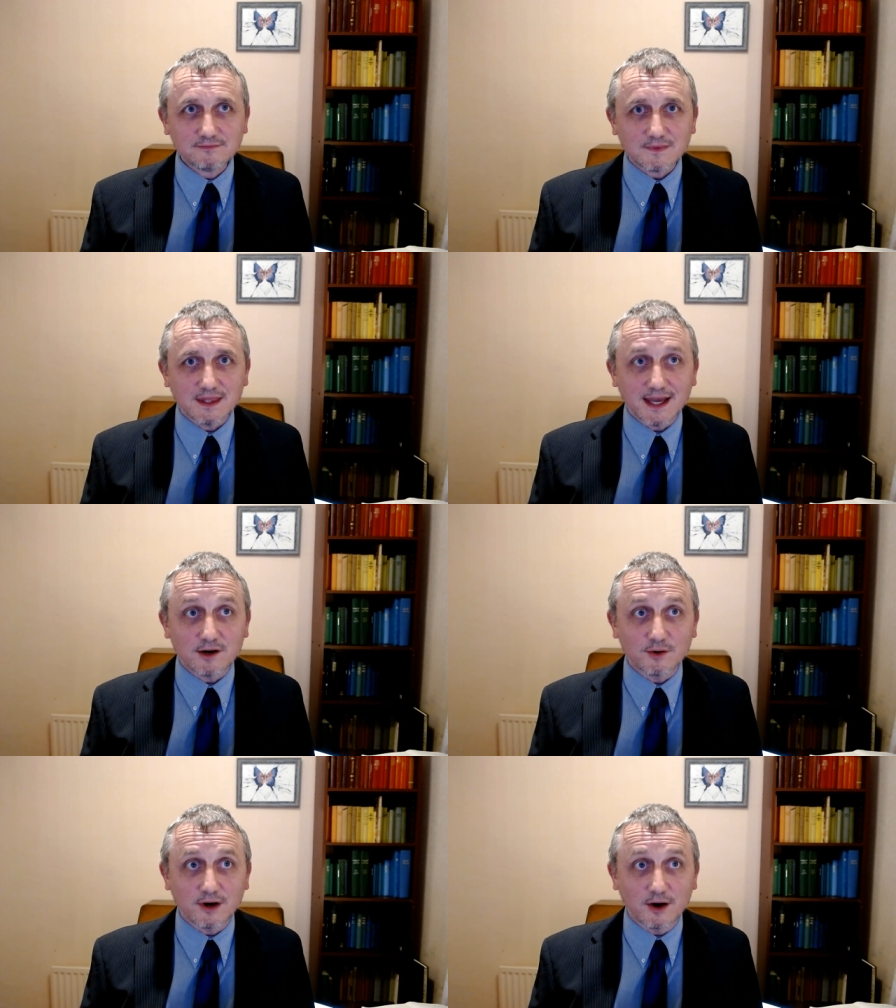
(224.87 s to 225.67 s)

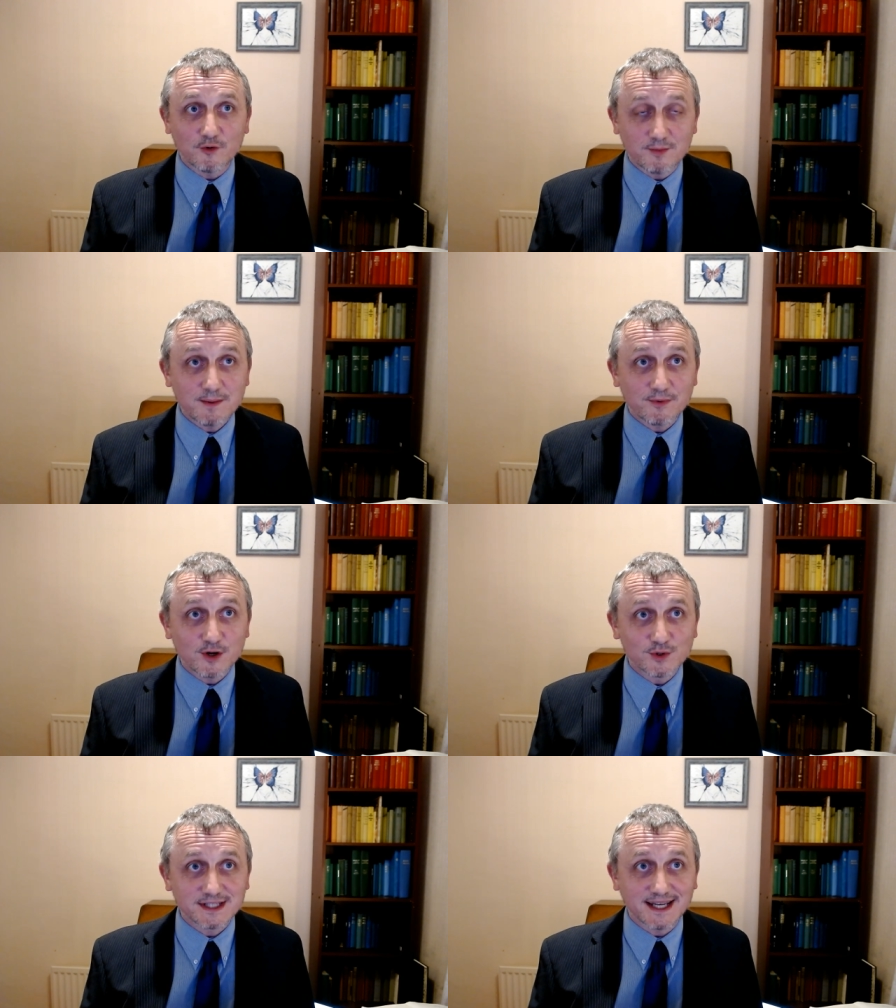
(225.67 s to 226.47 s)
Now, remember I
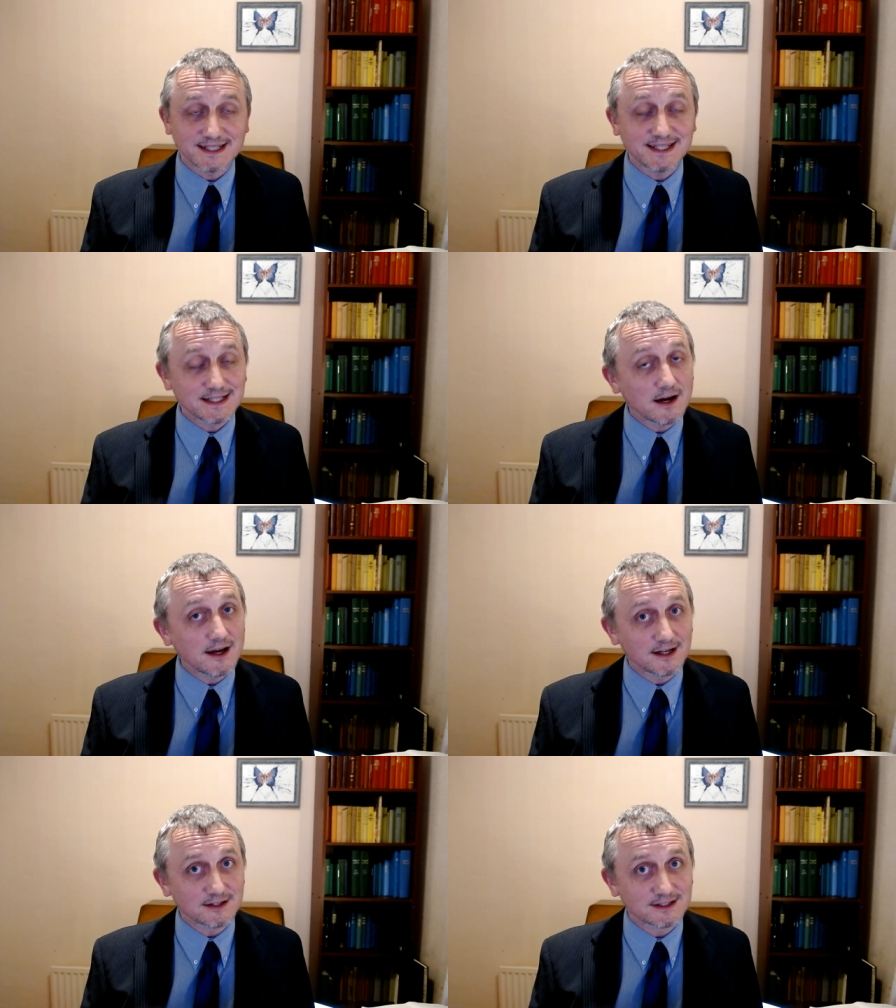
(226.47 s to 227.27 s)
wasn't actually
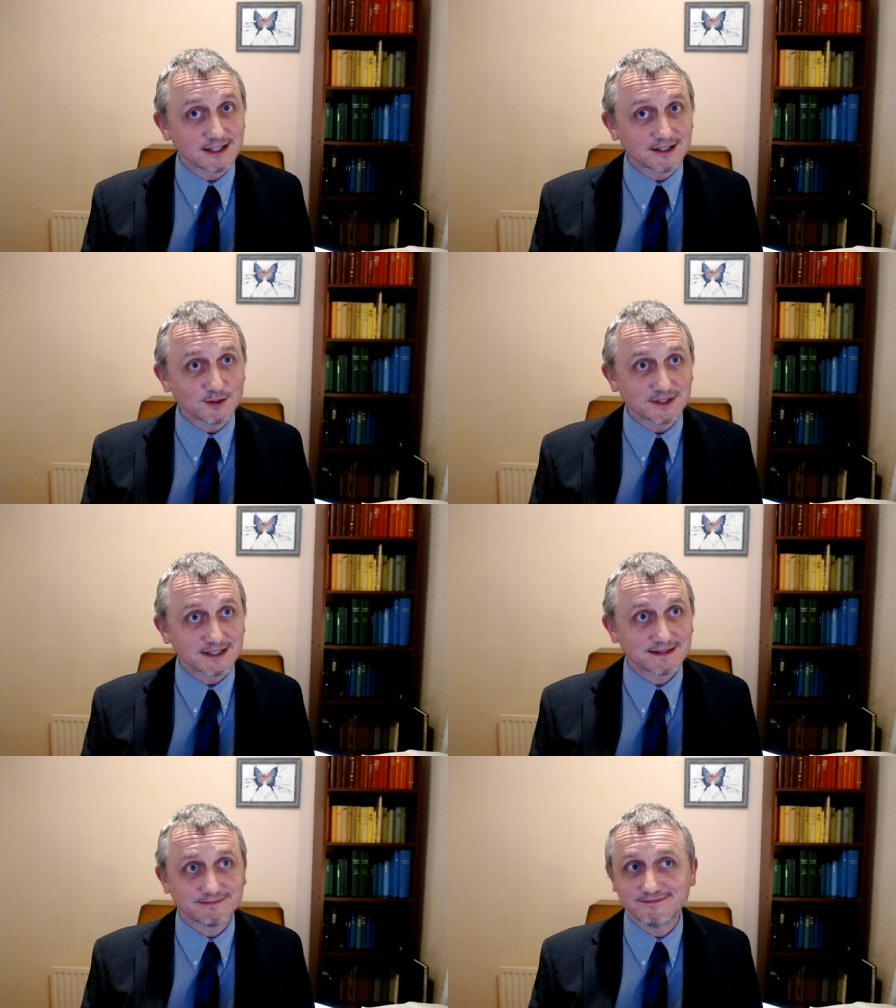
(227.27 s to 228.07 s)
diagnosed till I
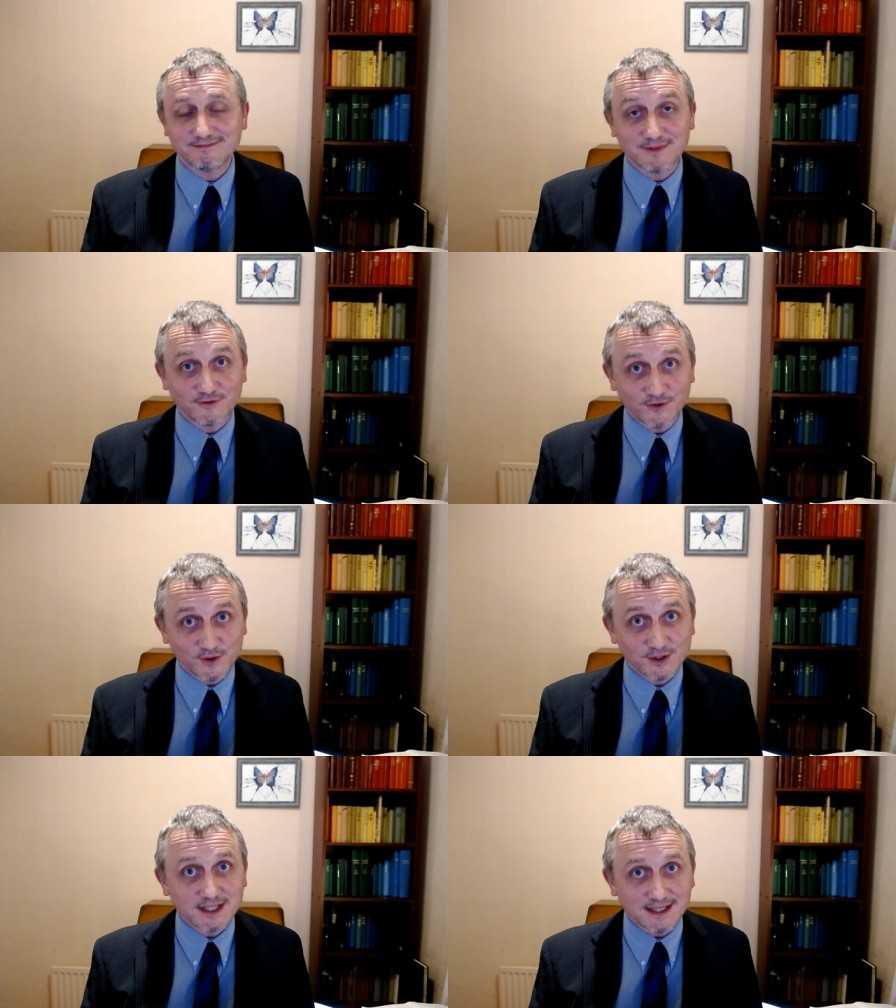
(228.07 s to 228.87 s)
was mid
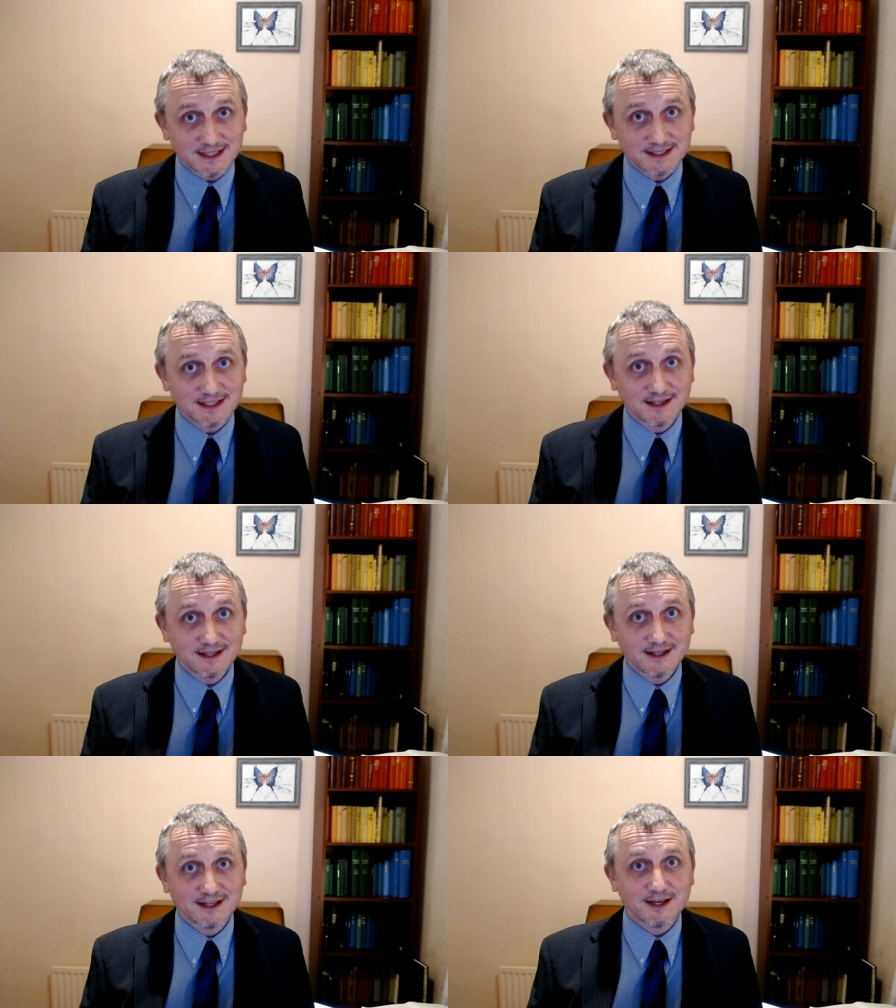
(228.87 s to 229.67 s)
40s,
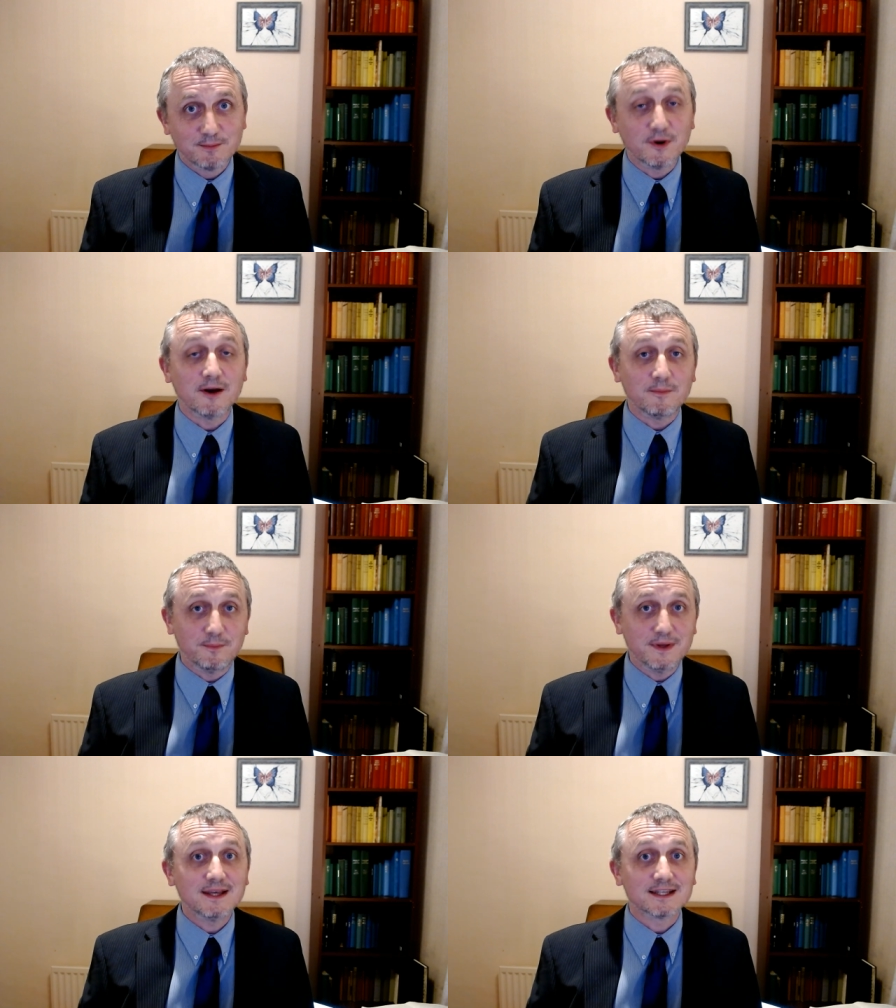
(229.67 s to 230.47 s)
but
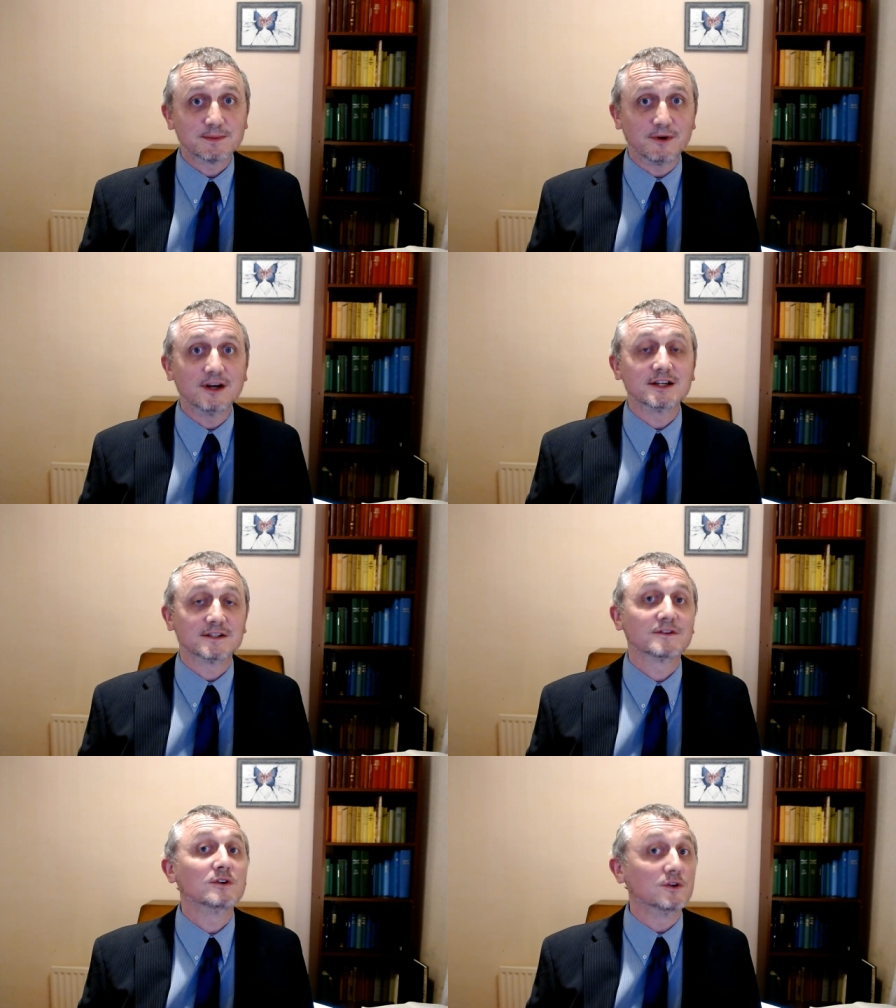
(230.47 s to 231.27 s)
being Asperger's,
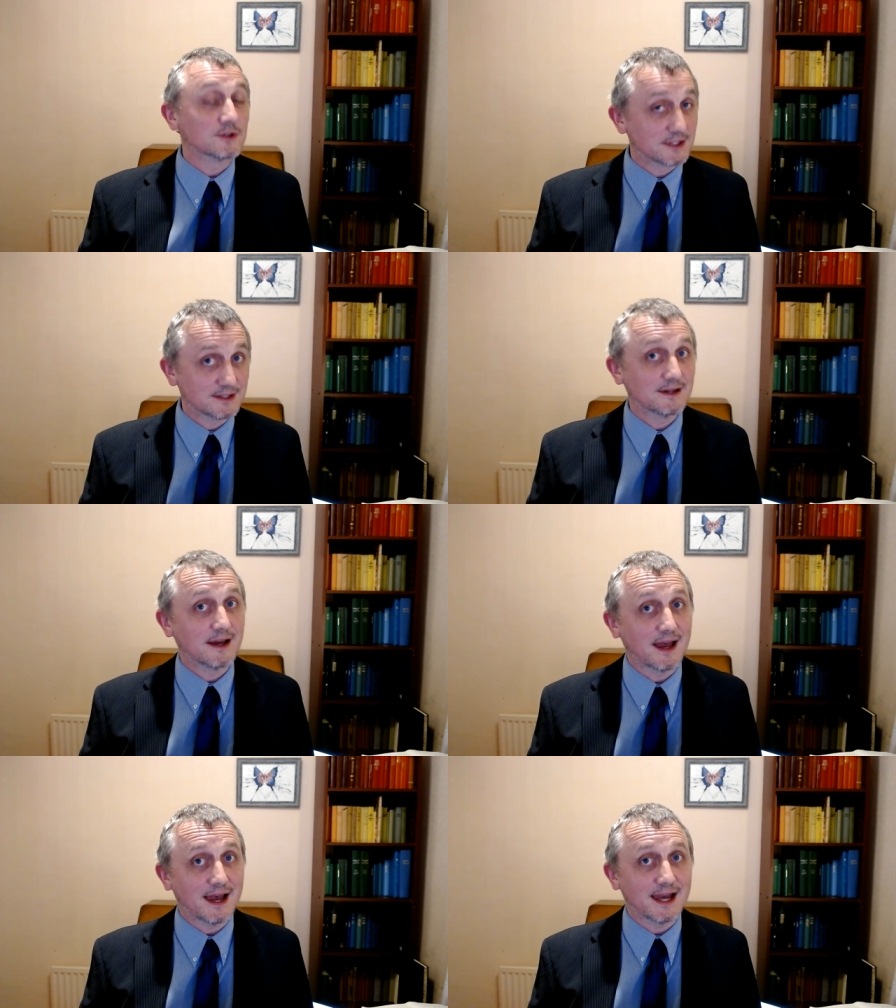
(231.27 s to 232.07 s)
of course,
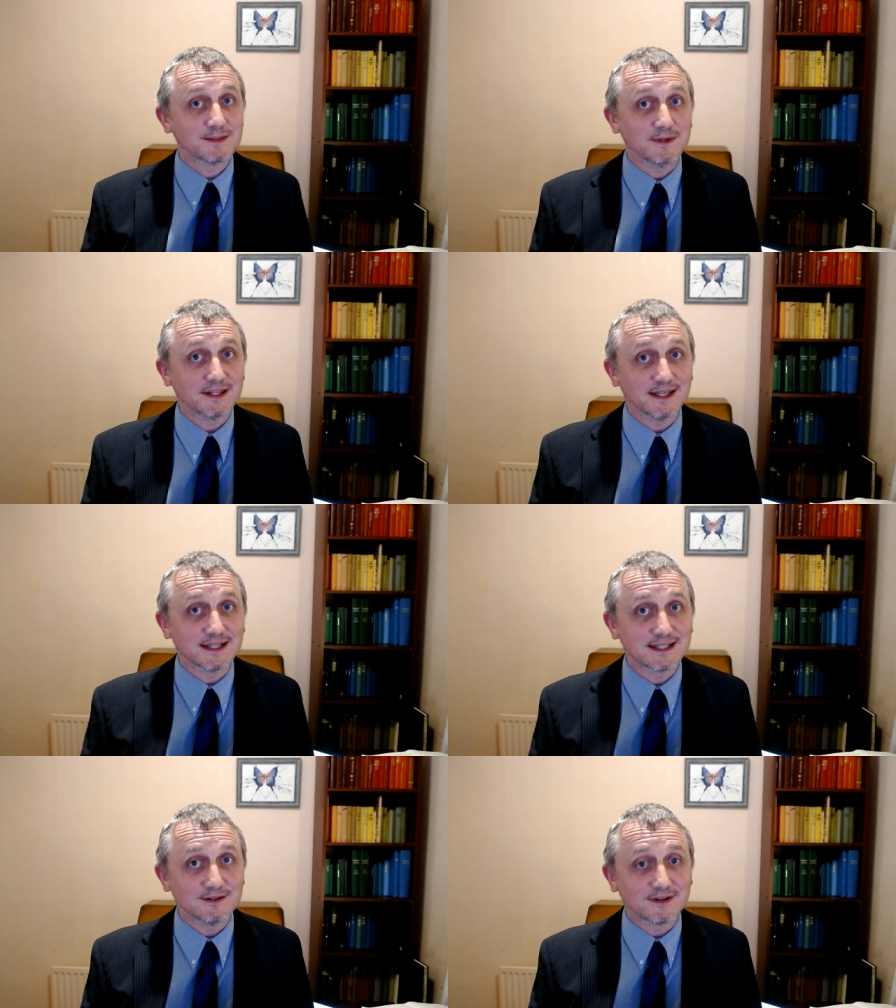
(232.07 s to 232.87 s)
Aspie
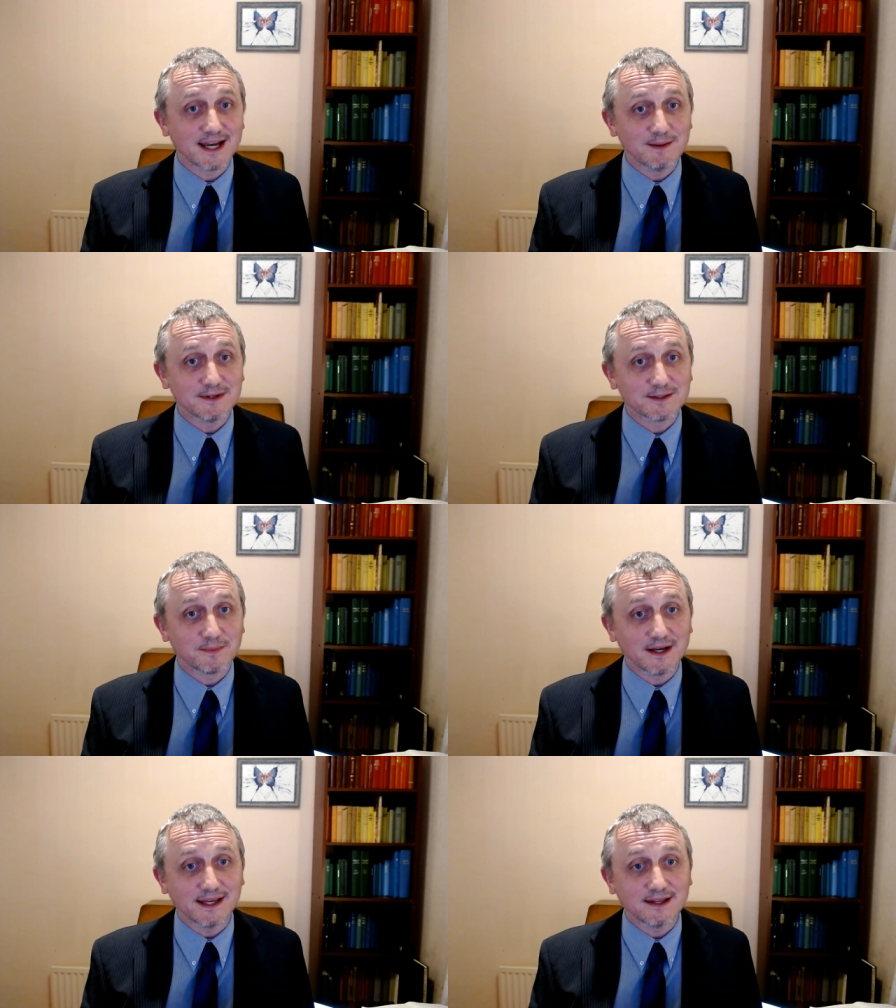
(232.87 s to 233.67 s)
things still came into
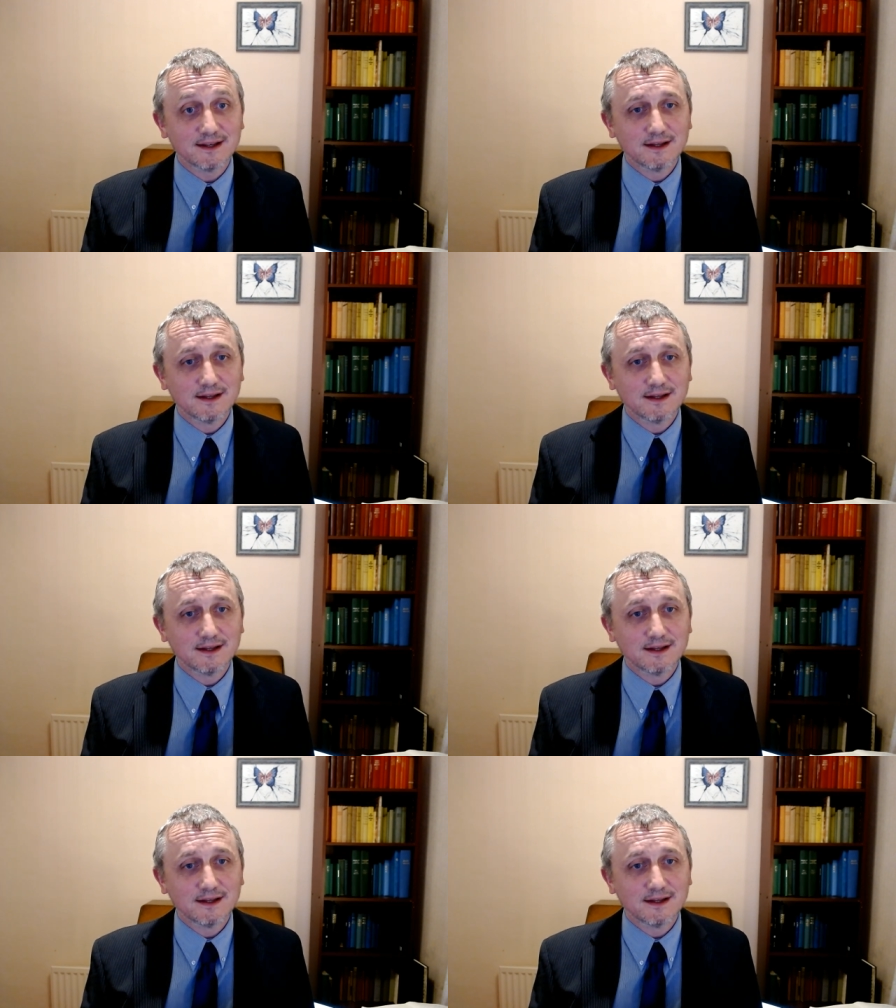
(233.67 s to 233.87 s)
play.